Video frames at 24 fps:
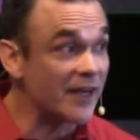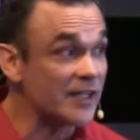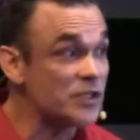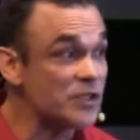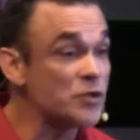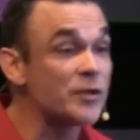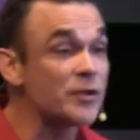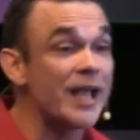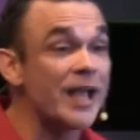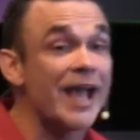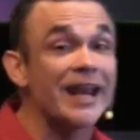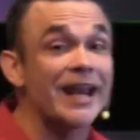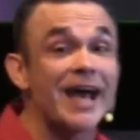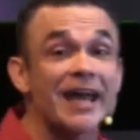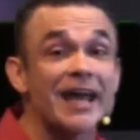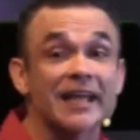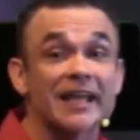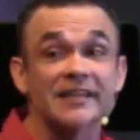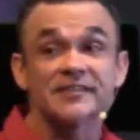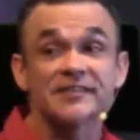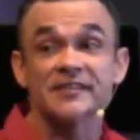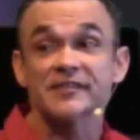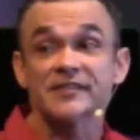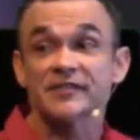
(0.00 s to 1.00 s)
you cannot
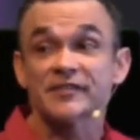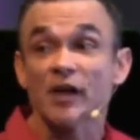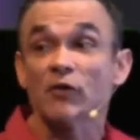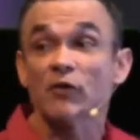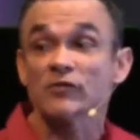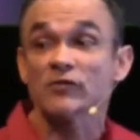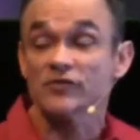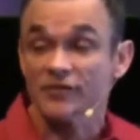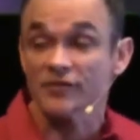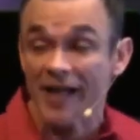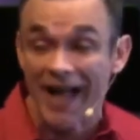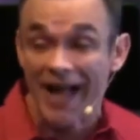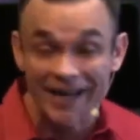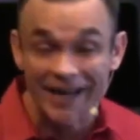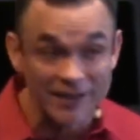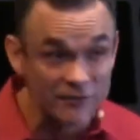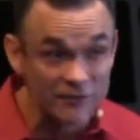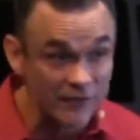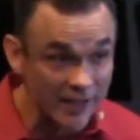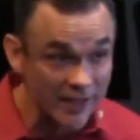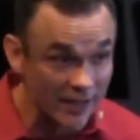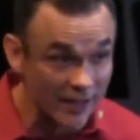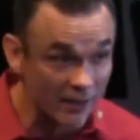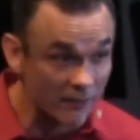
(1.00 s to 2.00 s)
exist outside
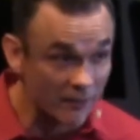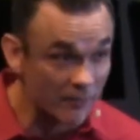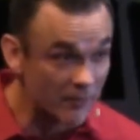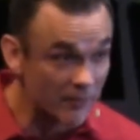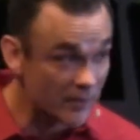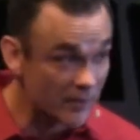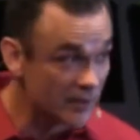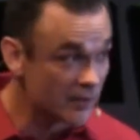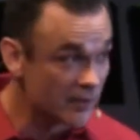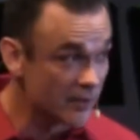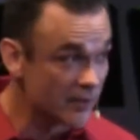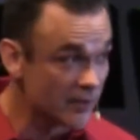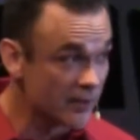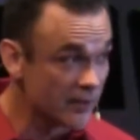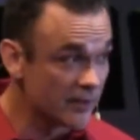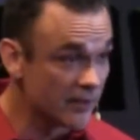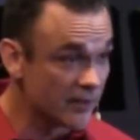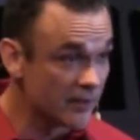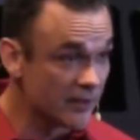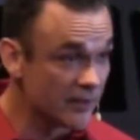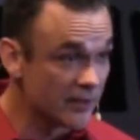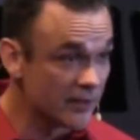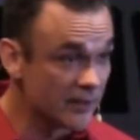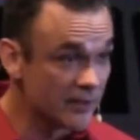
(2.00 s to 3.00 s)
of Him.
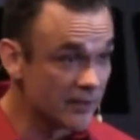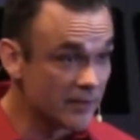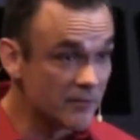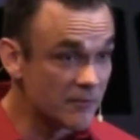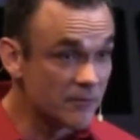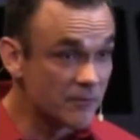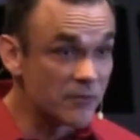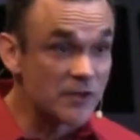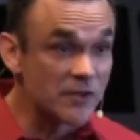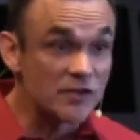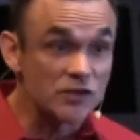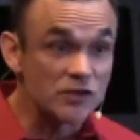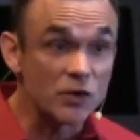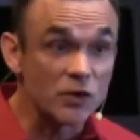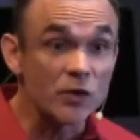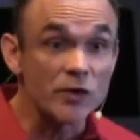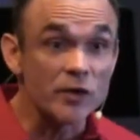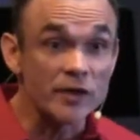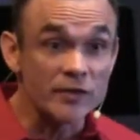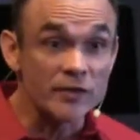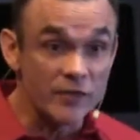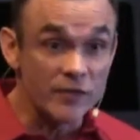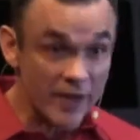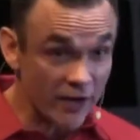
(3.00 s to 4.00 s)
So,
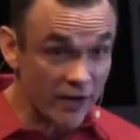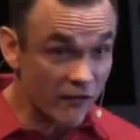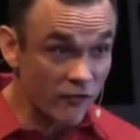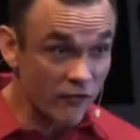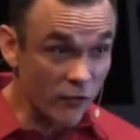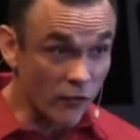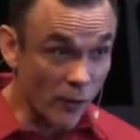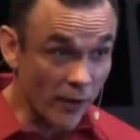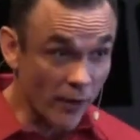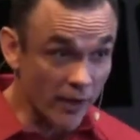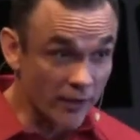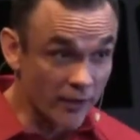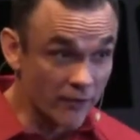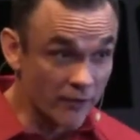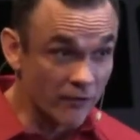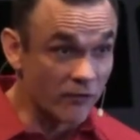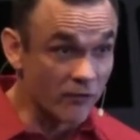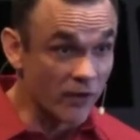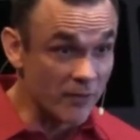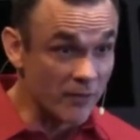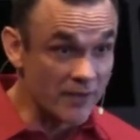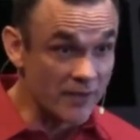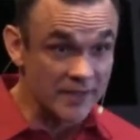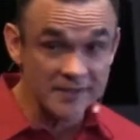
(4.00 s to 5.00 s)
therefore,
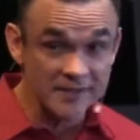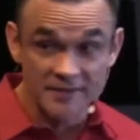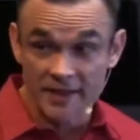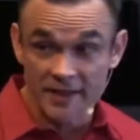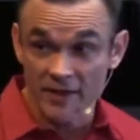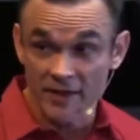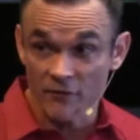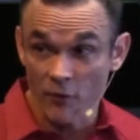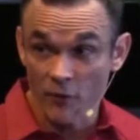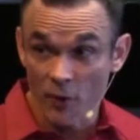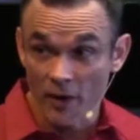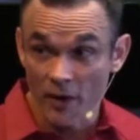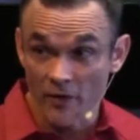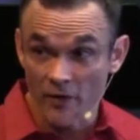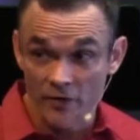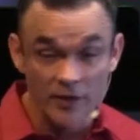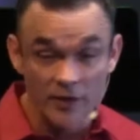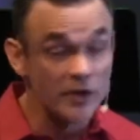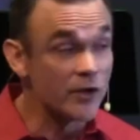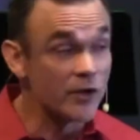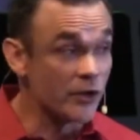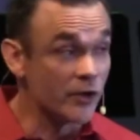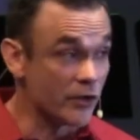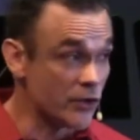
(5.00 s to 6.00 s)
from this day forth,
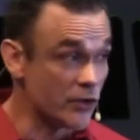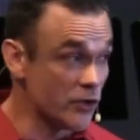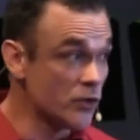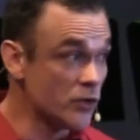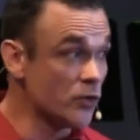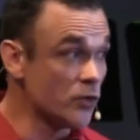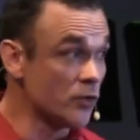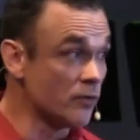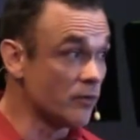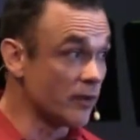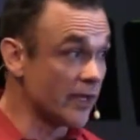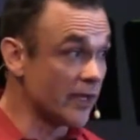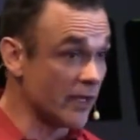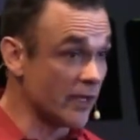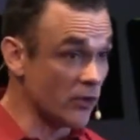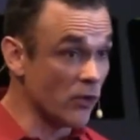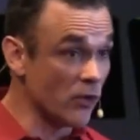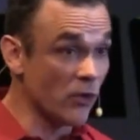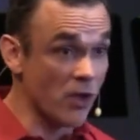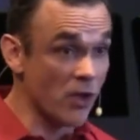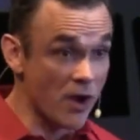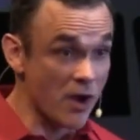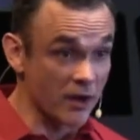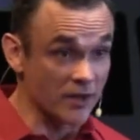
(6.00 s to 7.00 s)
you can no
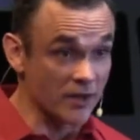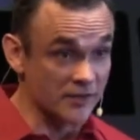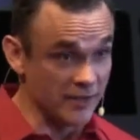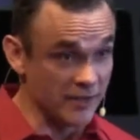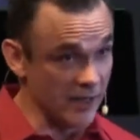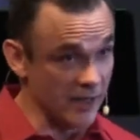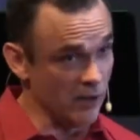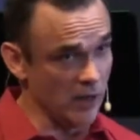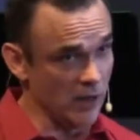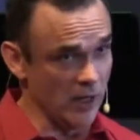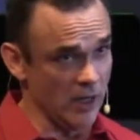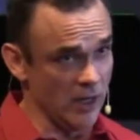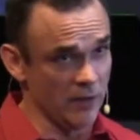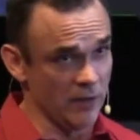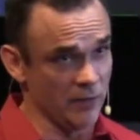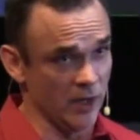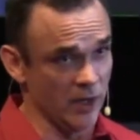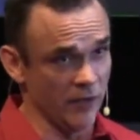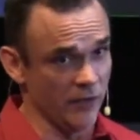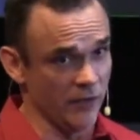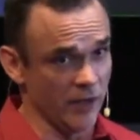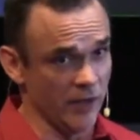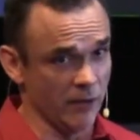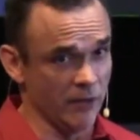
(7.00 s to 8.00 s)
longer say, I am
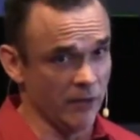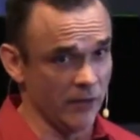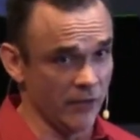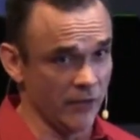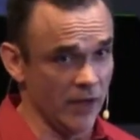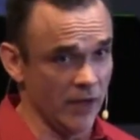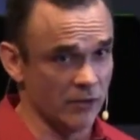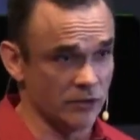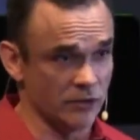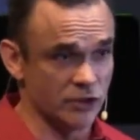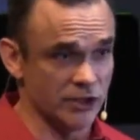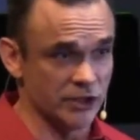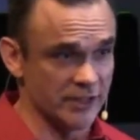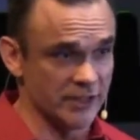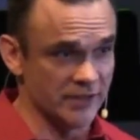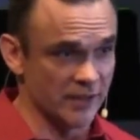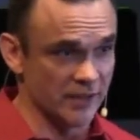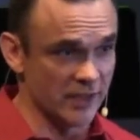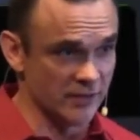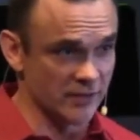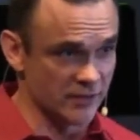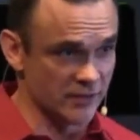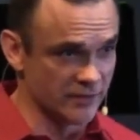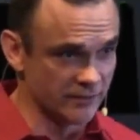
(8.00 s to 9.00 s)
nothing without
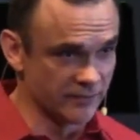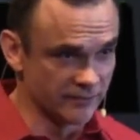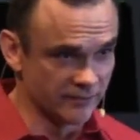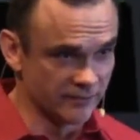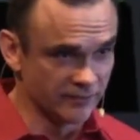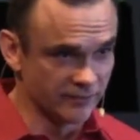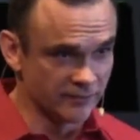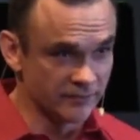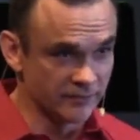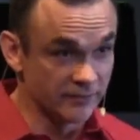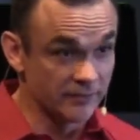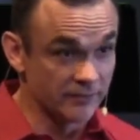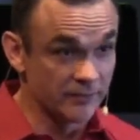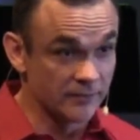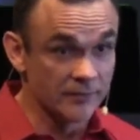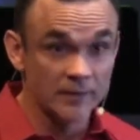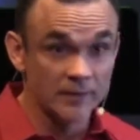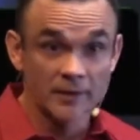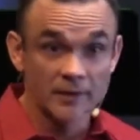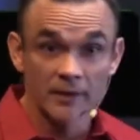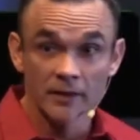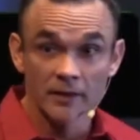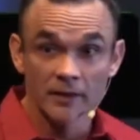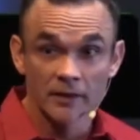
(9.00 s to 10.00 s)
Jesus.
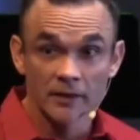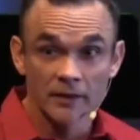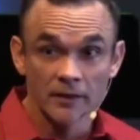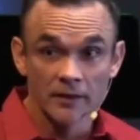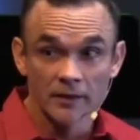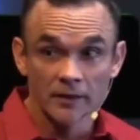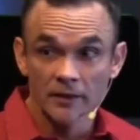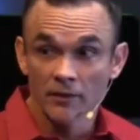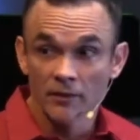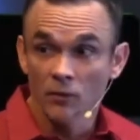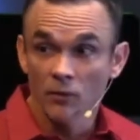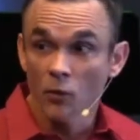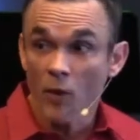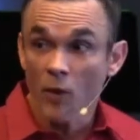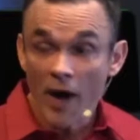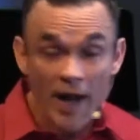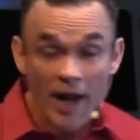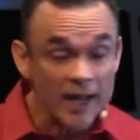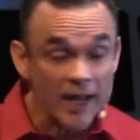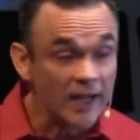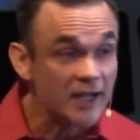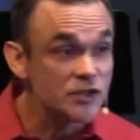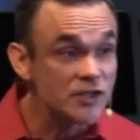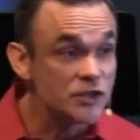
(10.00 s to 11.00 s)
Why?
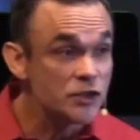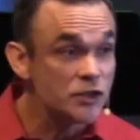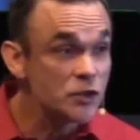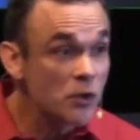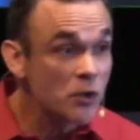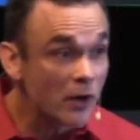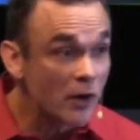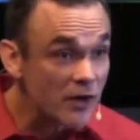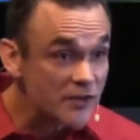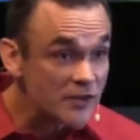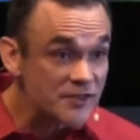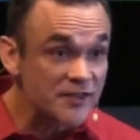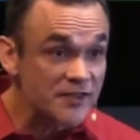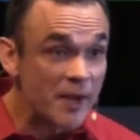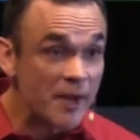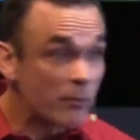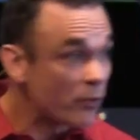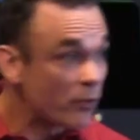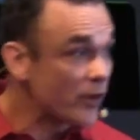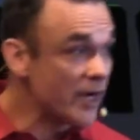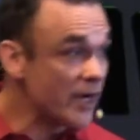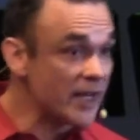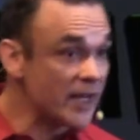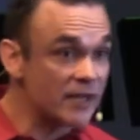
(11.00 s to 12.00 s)
Because you are
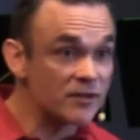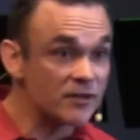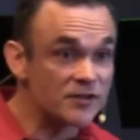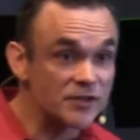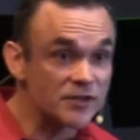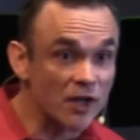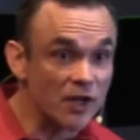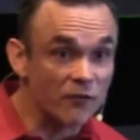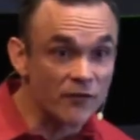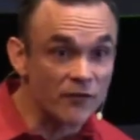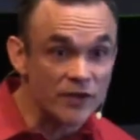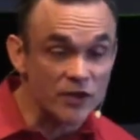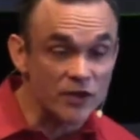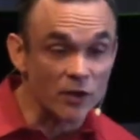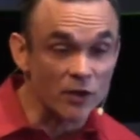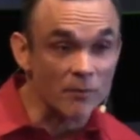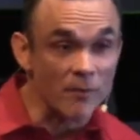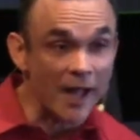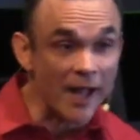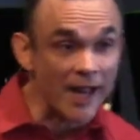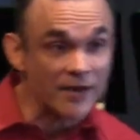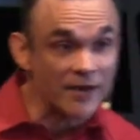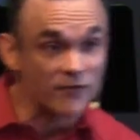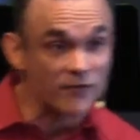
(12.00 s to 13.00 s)
separating yourself in your mind